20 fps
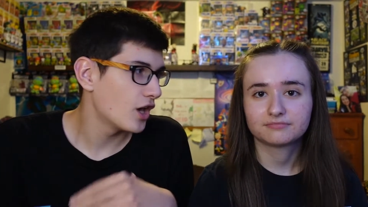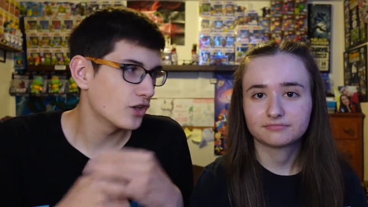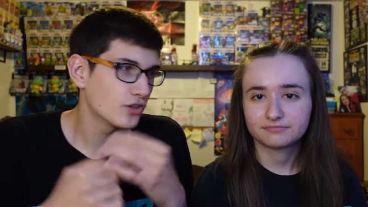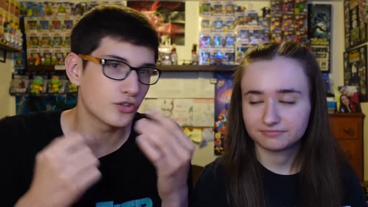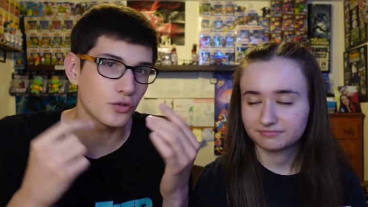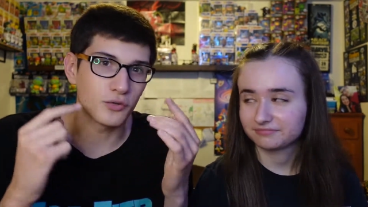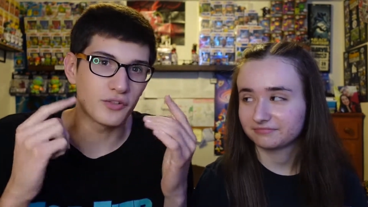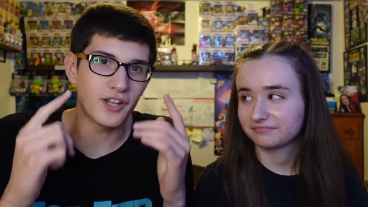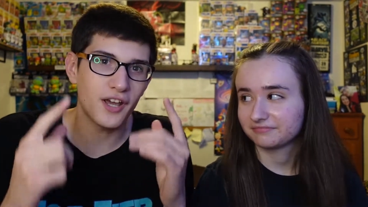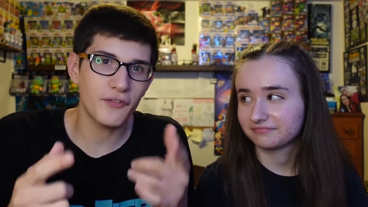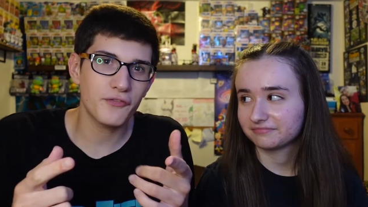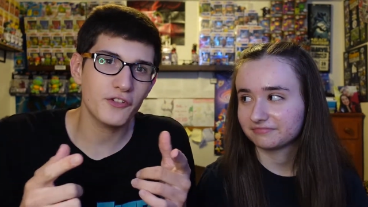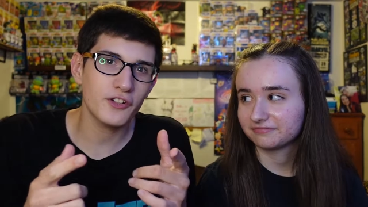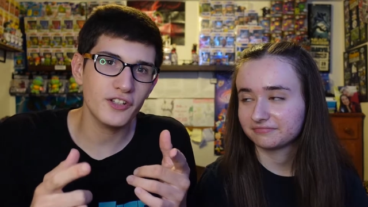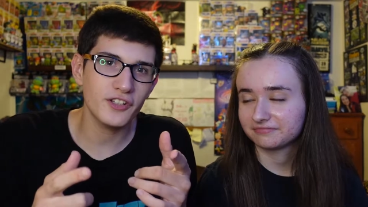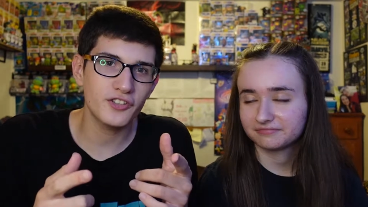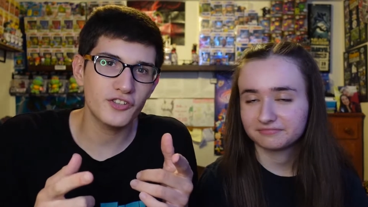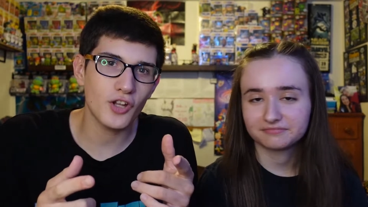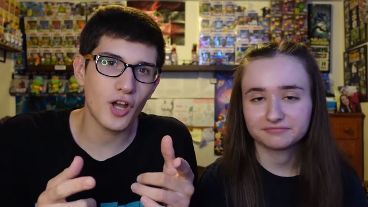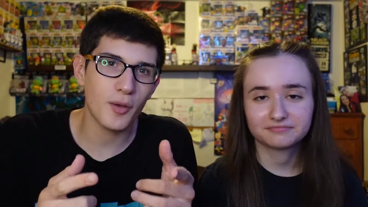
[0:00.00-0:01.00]
Speaker 1: So
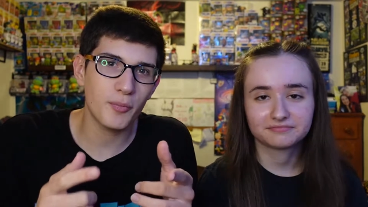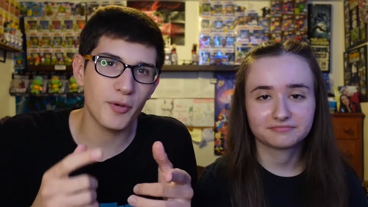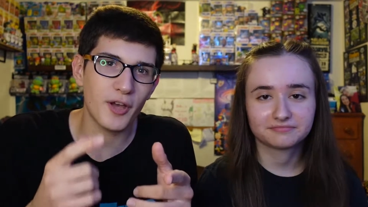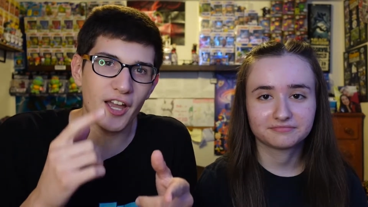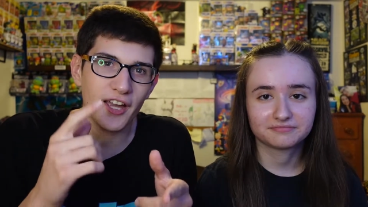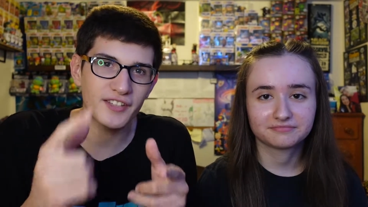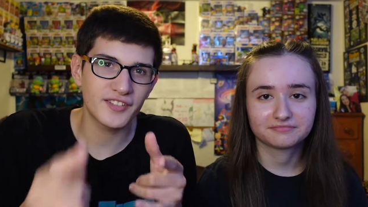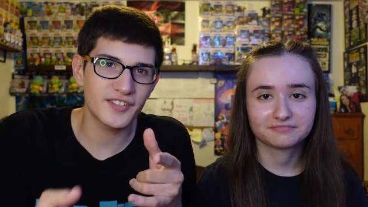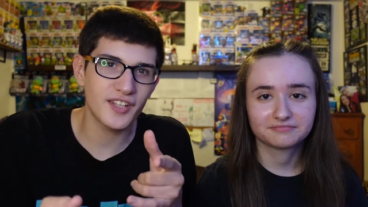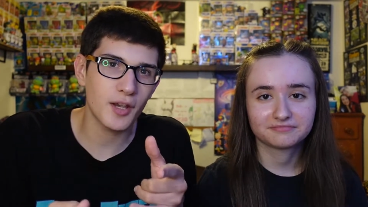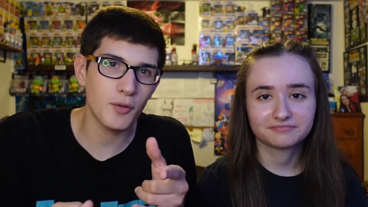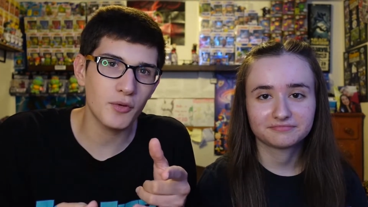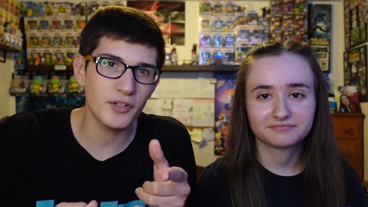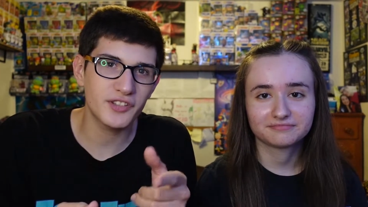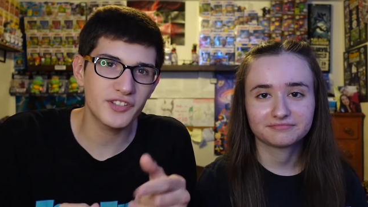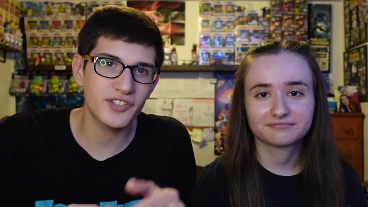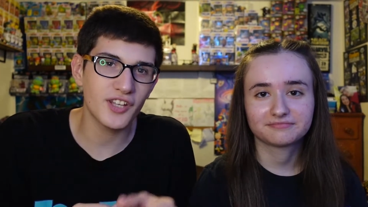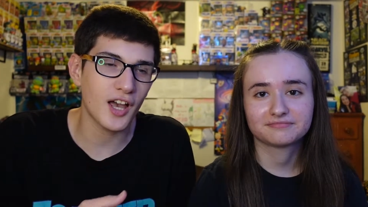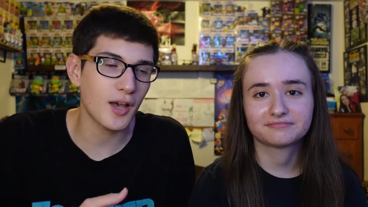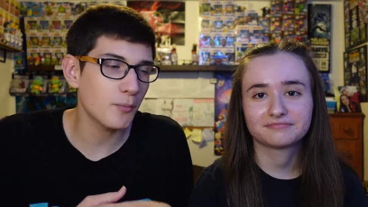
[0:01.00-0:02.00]
definitely stop by, say
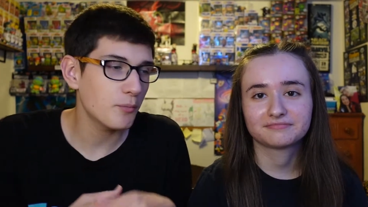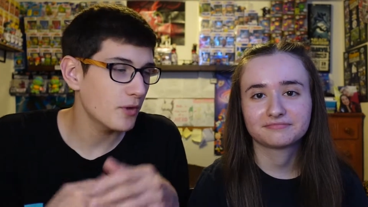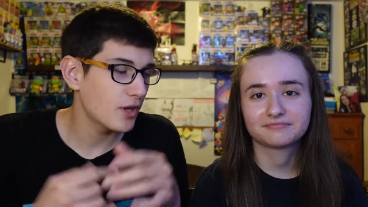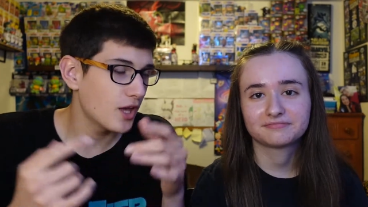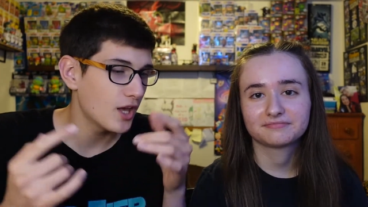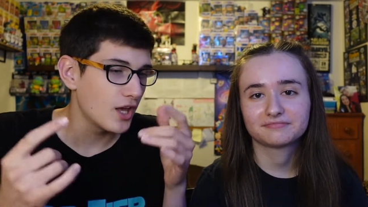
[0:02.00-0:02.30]
what's up.